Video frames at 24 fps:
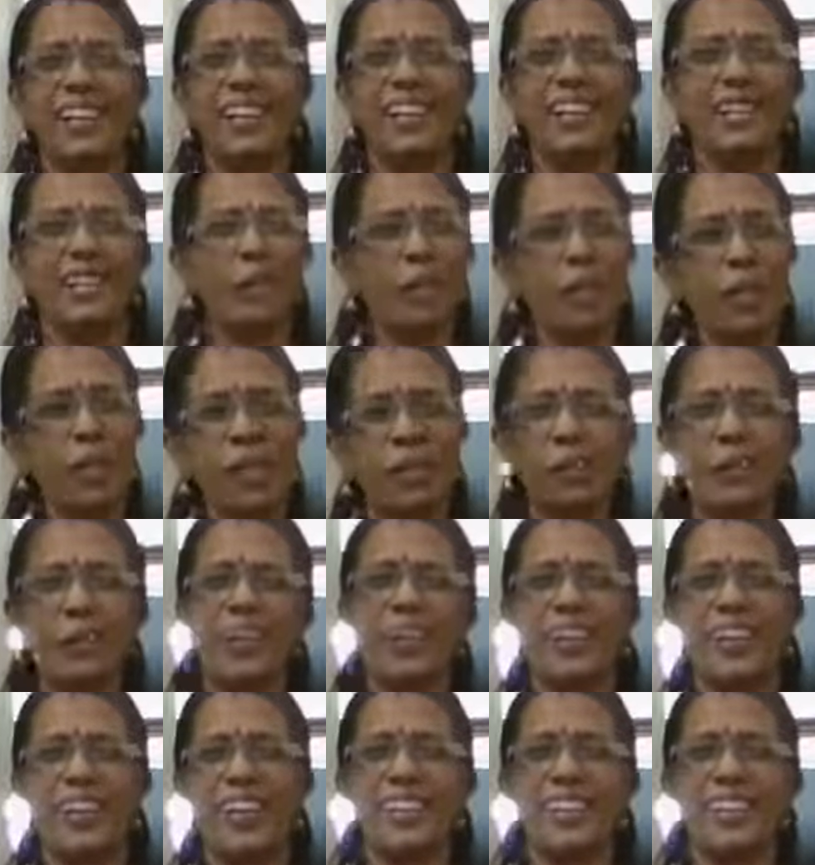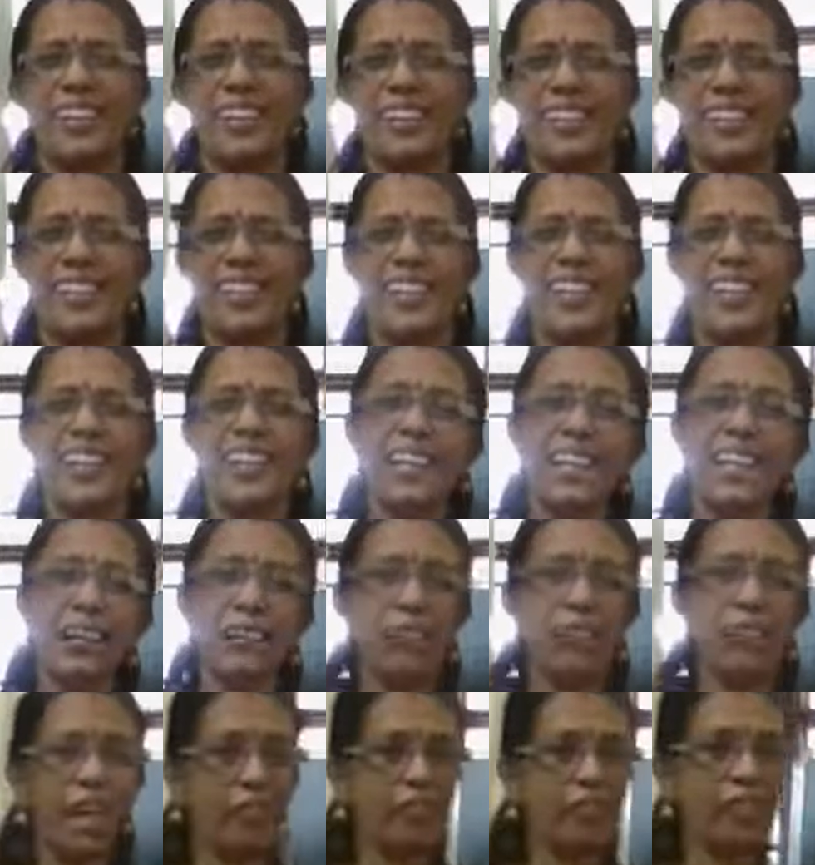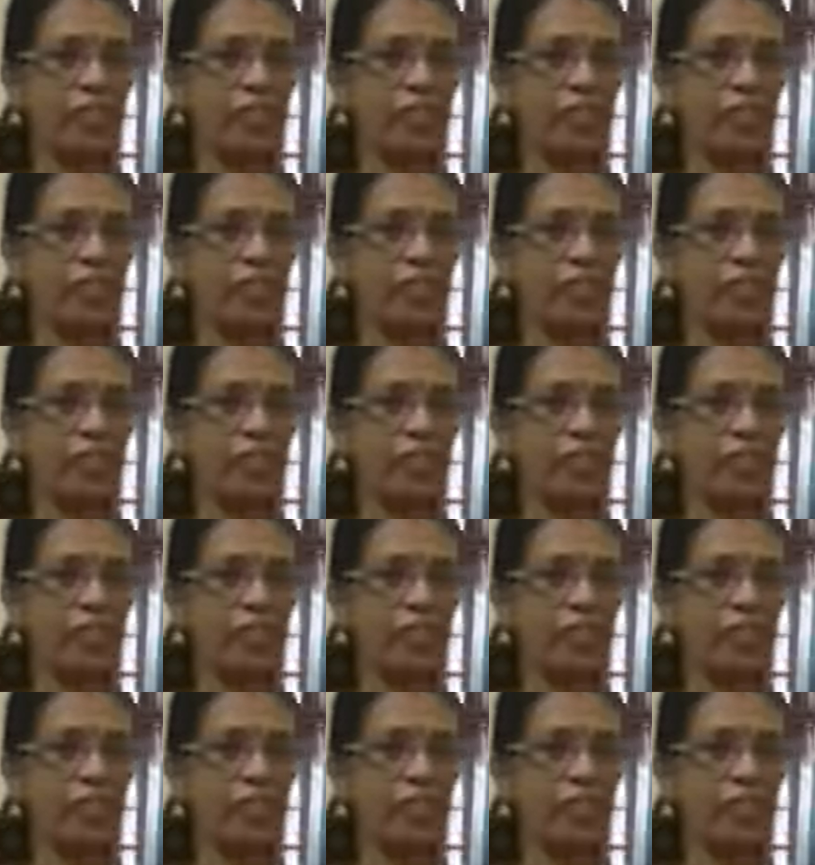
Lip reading: displacement reactions. Here we have